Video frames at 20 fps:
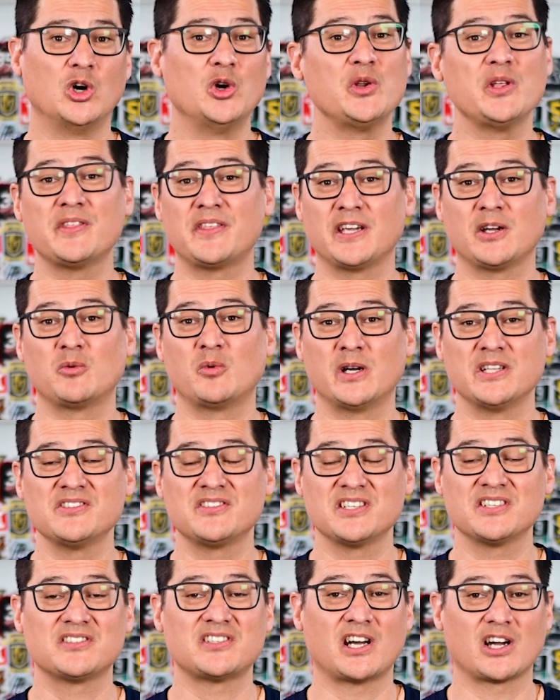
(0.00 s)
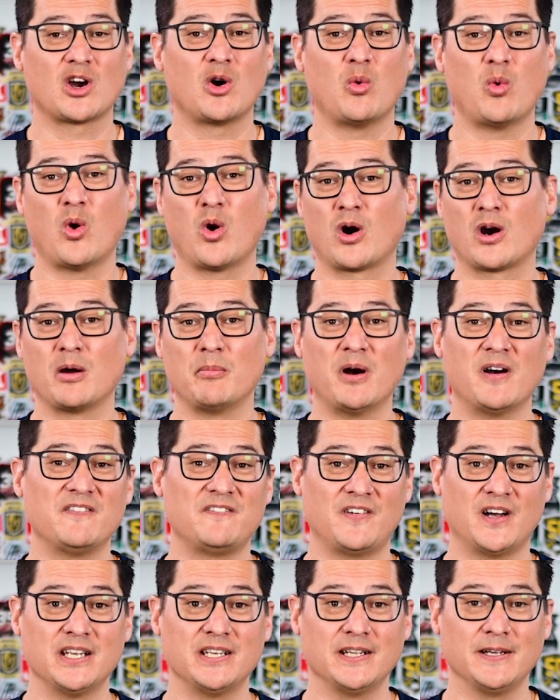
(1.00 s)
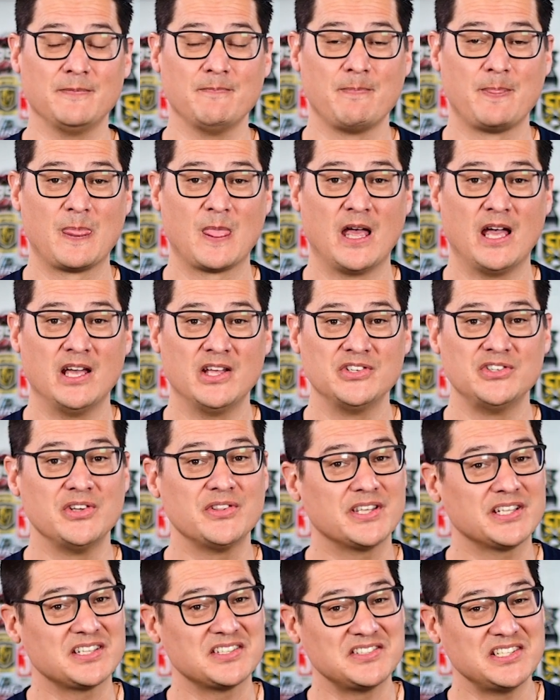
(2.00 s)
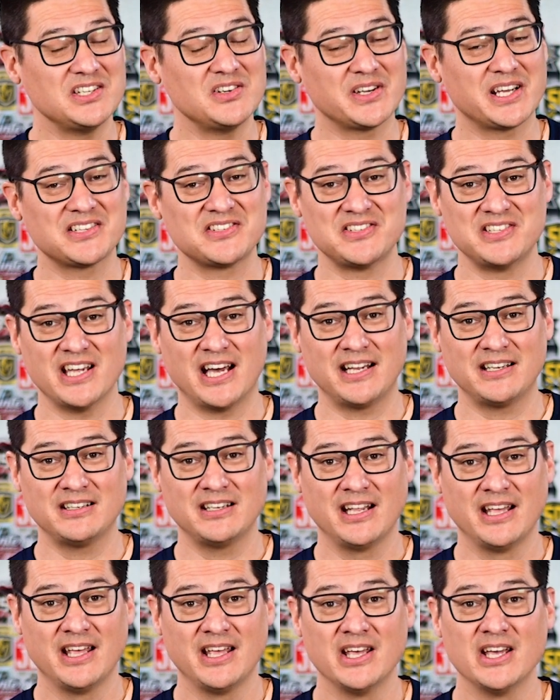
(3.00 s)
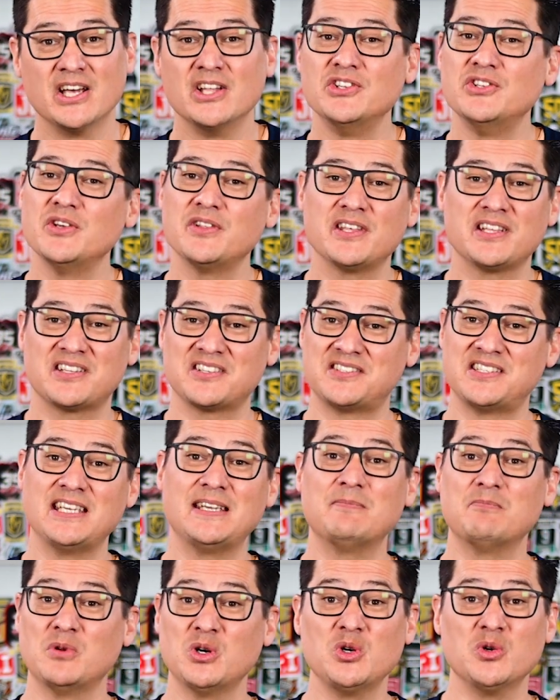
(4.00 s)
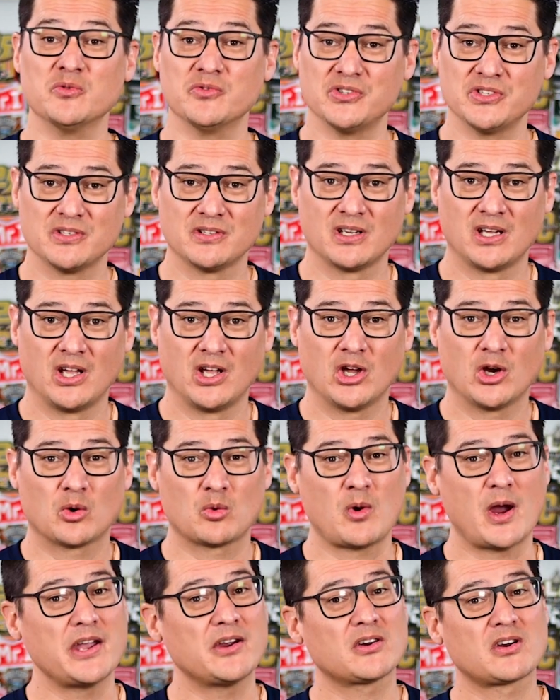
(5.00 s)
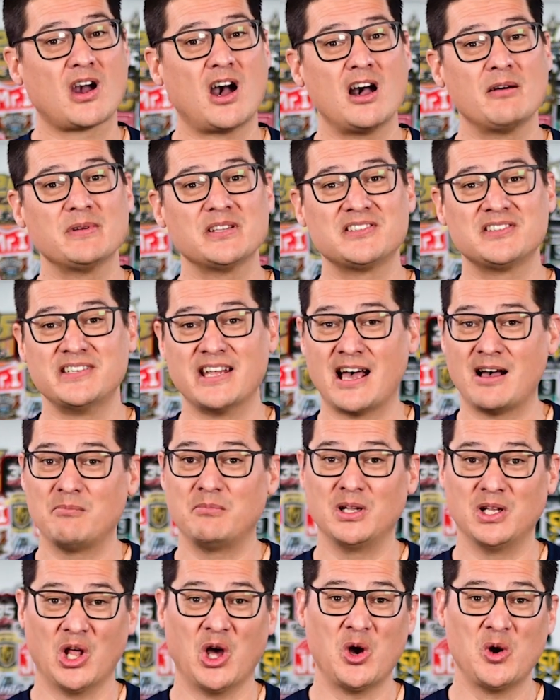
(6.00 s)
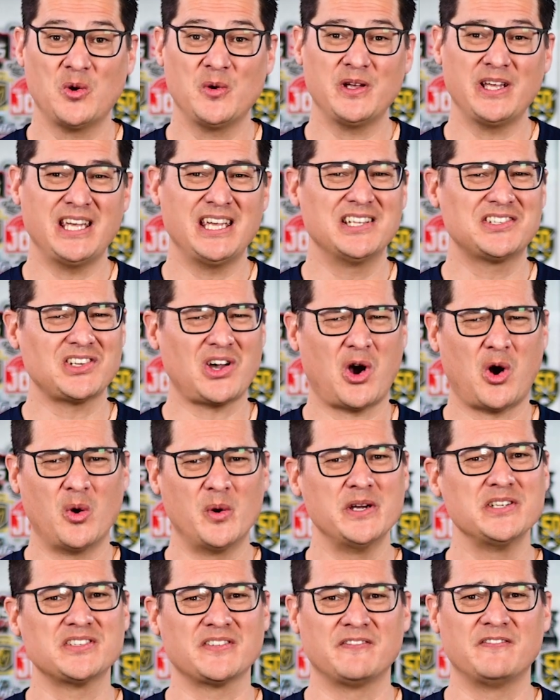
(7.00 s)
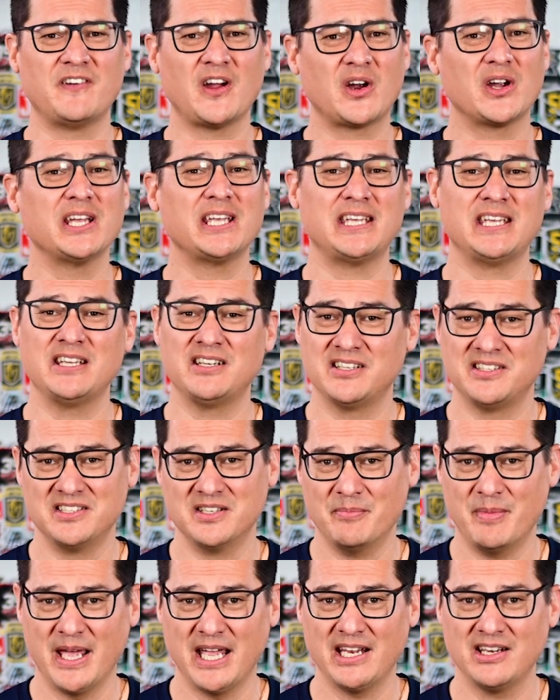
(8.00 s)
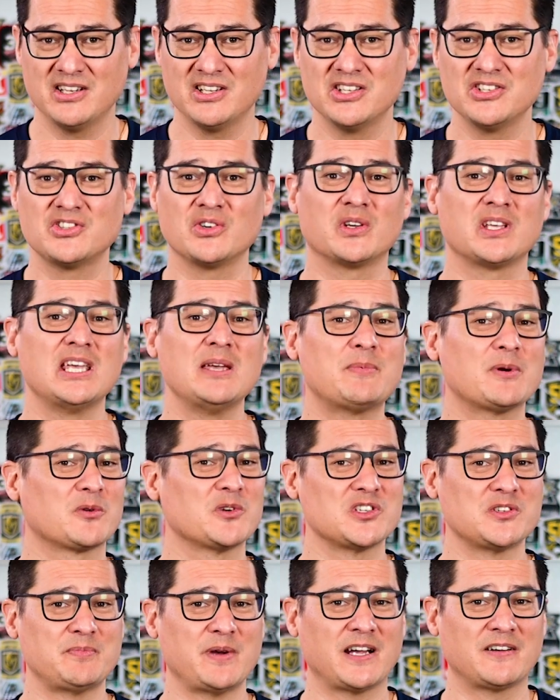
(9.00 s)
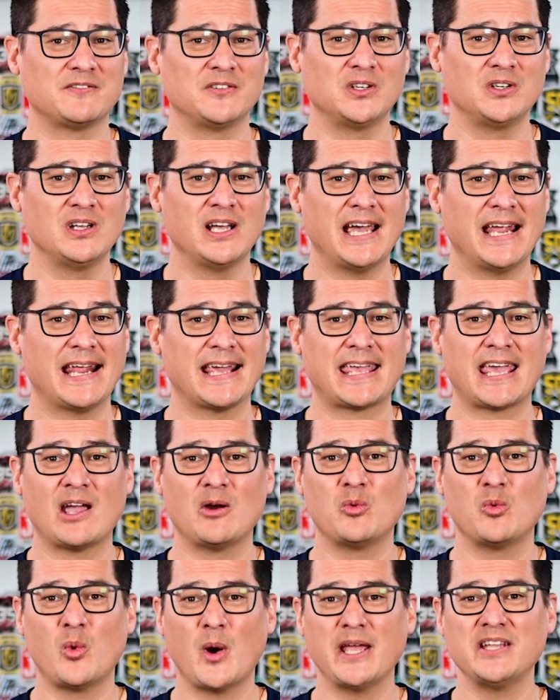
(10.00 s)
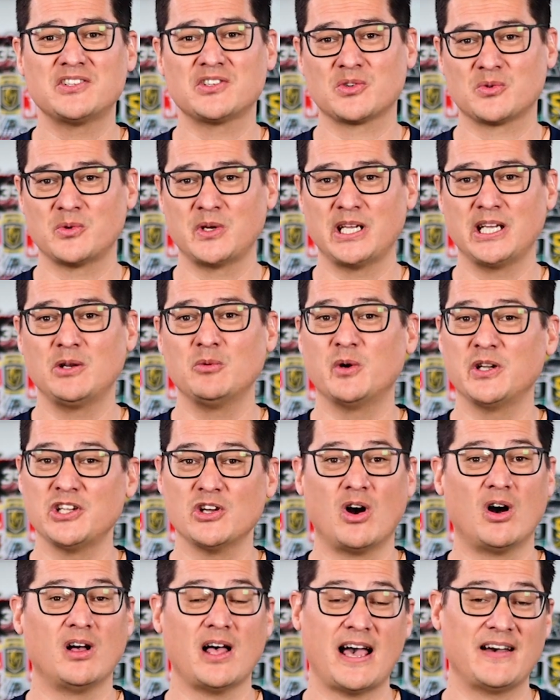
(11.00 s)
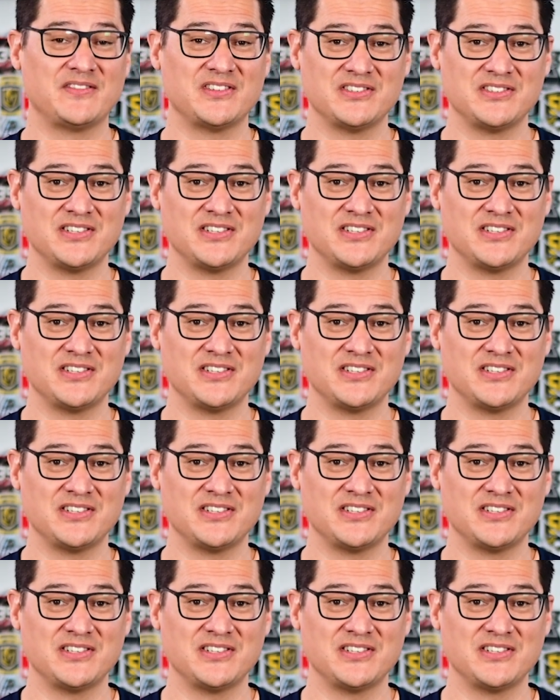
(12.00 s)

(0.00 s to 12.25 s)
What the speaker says: Who do you think wins this tug of war about funding? Do you think the deal gets done? Do you think the team moves? Write your comments down below. It's always a very heated debate, so keep it respectful, and I can't wait to read what you all have to